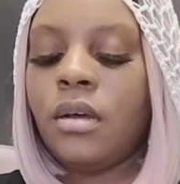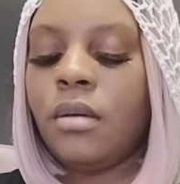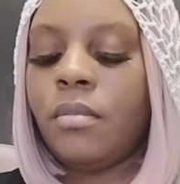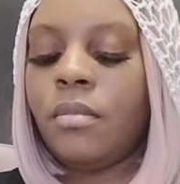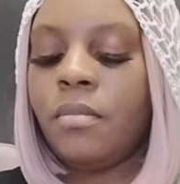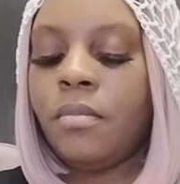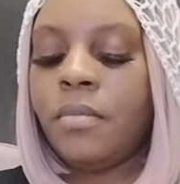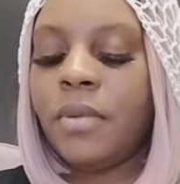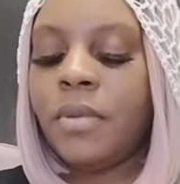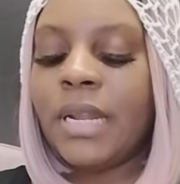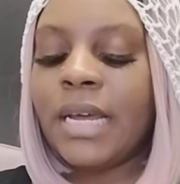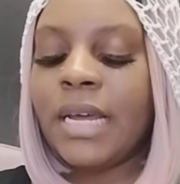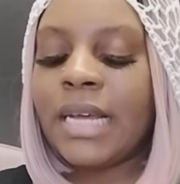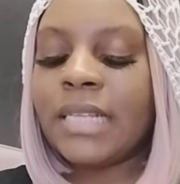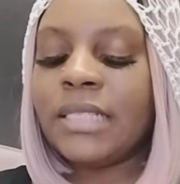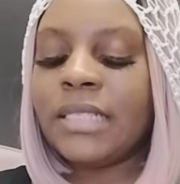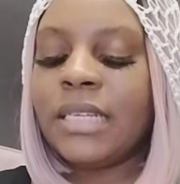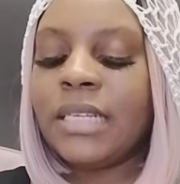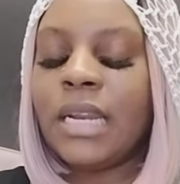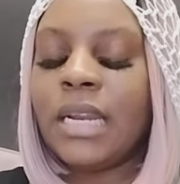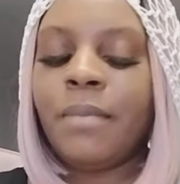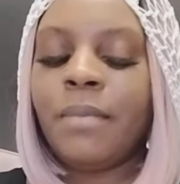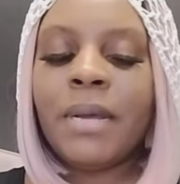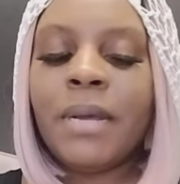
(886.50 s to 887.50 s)
But like I
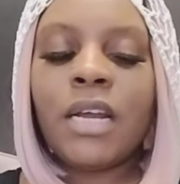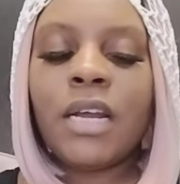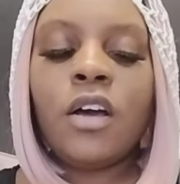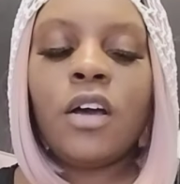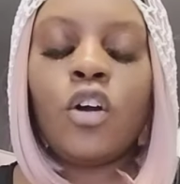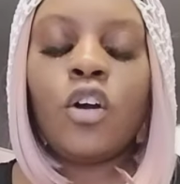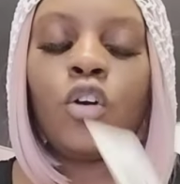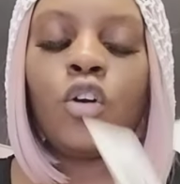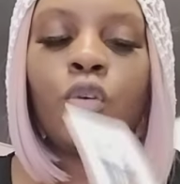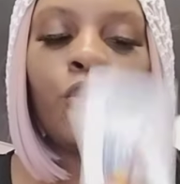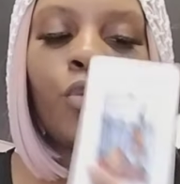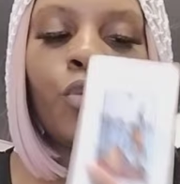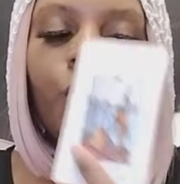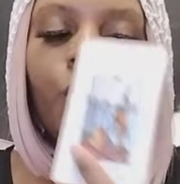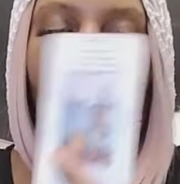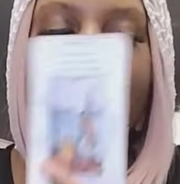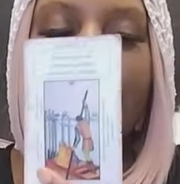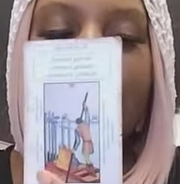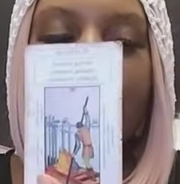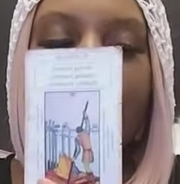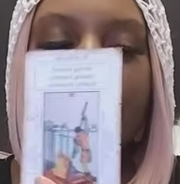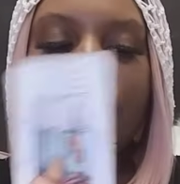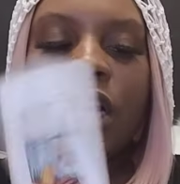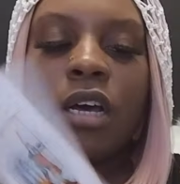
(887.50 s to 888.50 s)
said, they better come
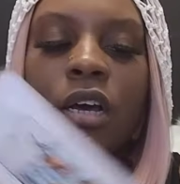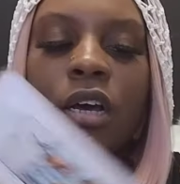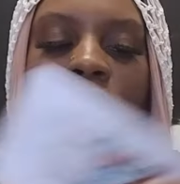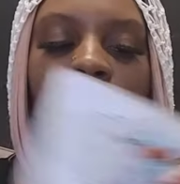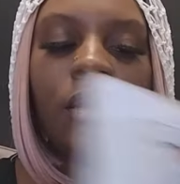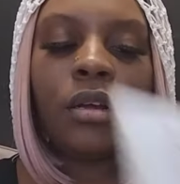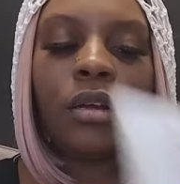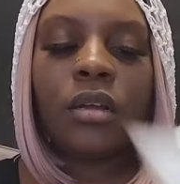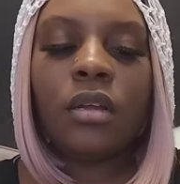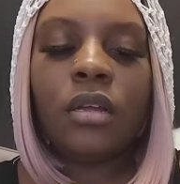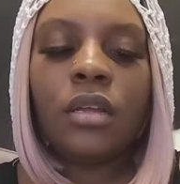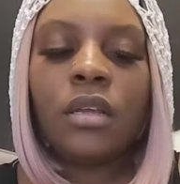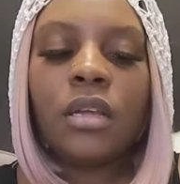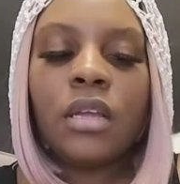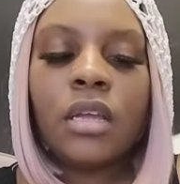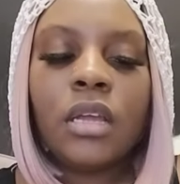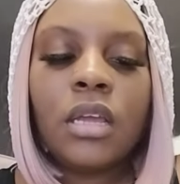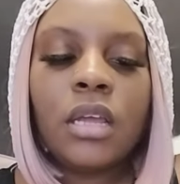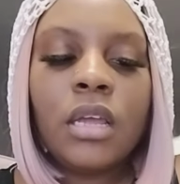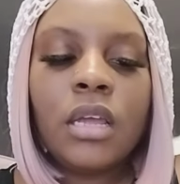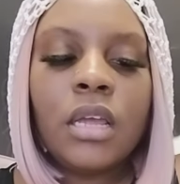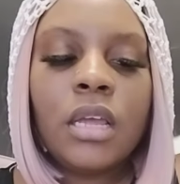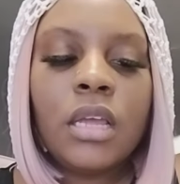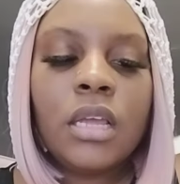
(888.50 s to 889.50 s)
correct. Yeah.
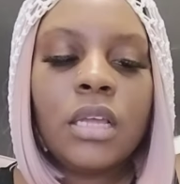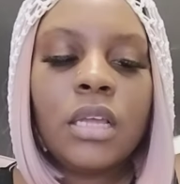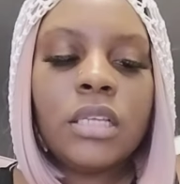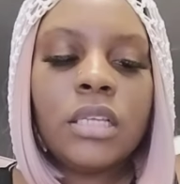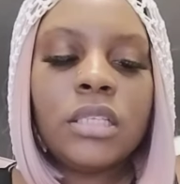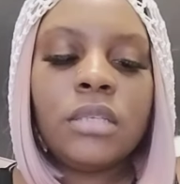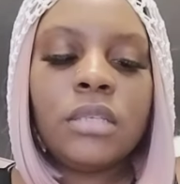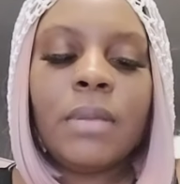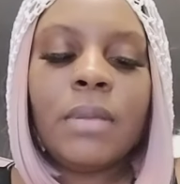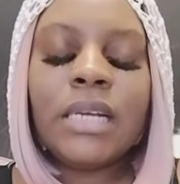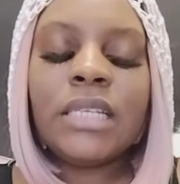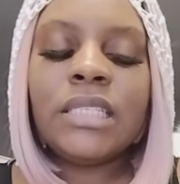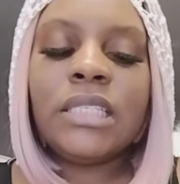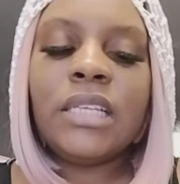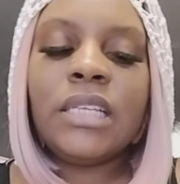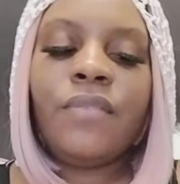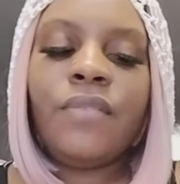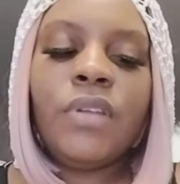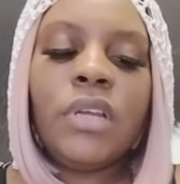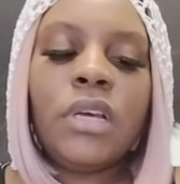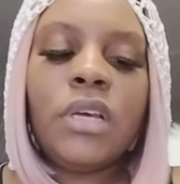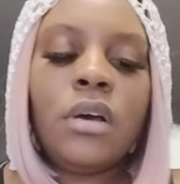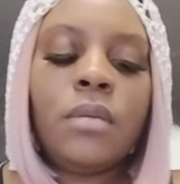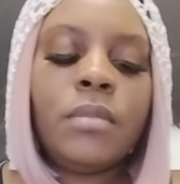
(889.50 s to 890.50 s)
Somebody's
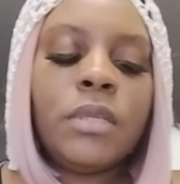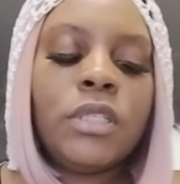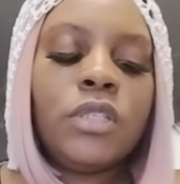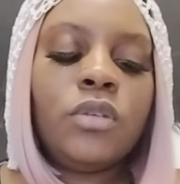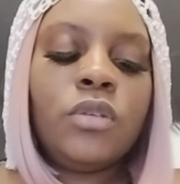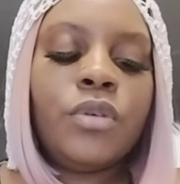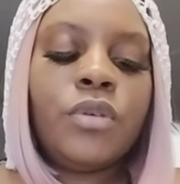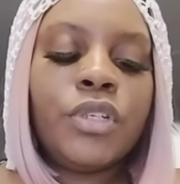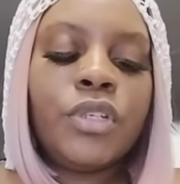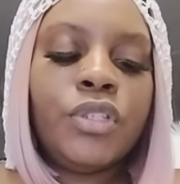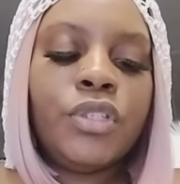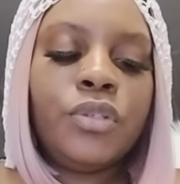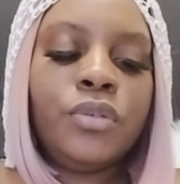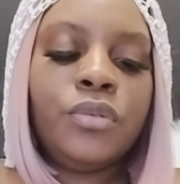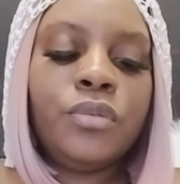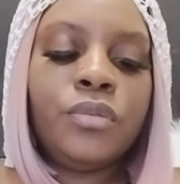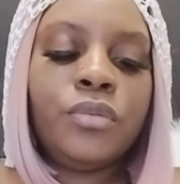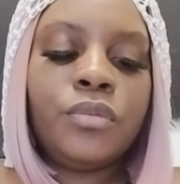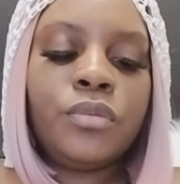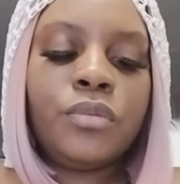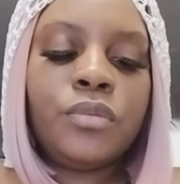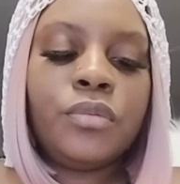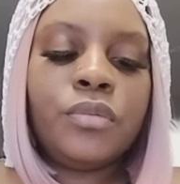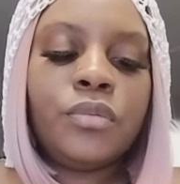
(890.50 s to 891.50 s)
definitely coming towards you.
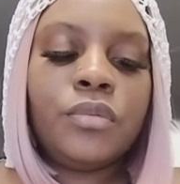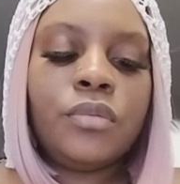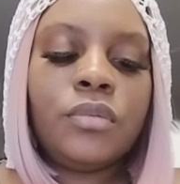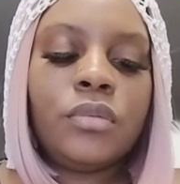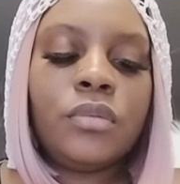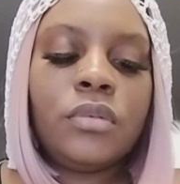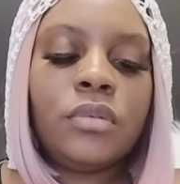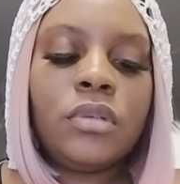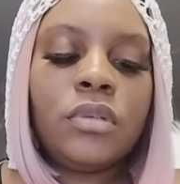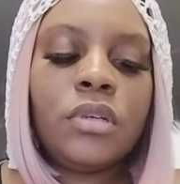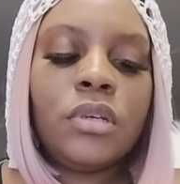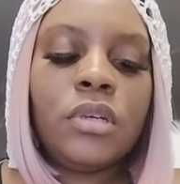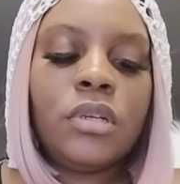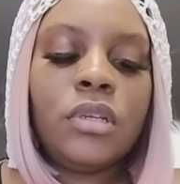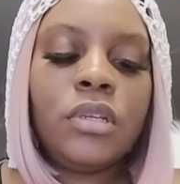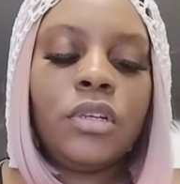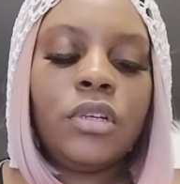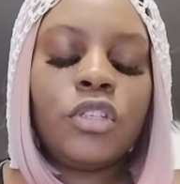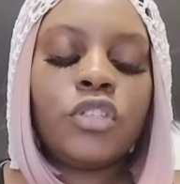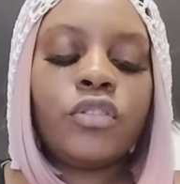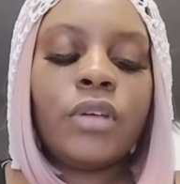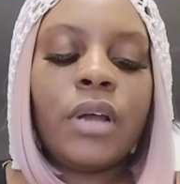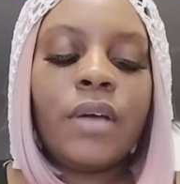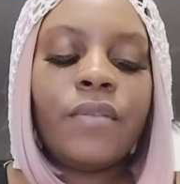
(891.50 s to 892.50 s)

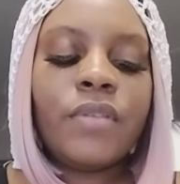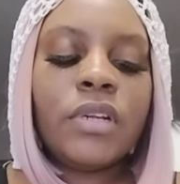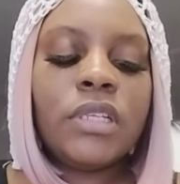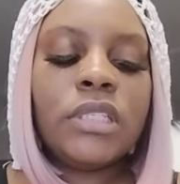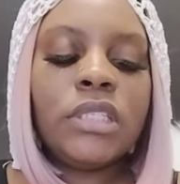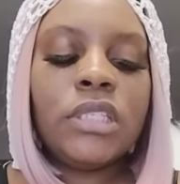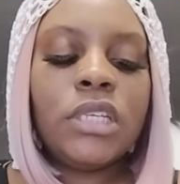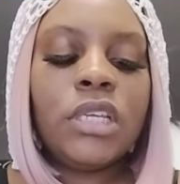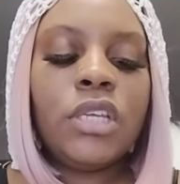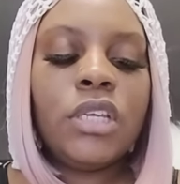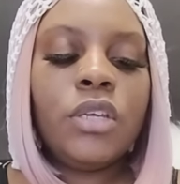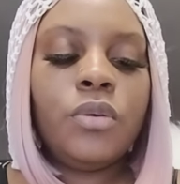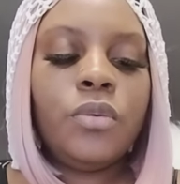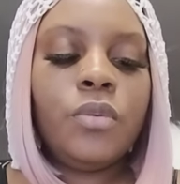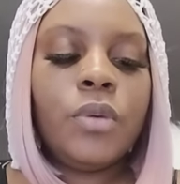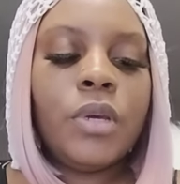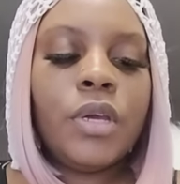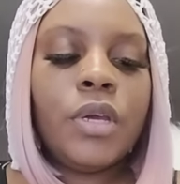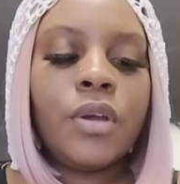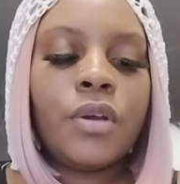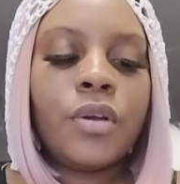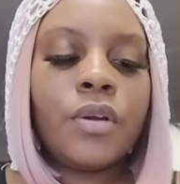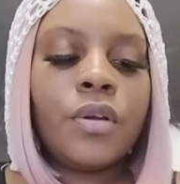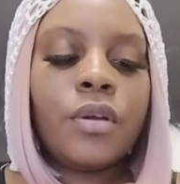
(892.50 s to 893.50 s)
They're traveling to you
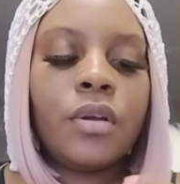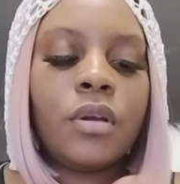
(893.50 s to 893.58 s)
here.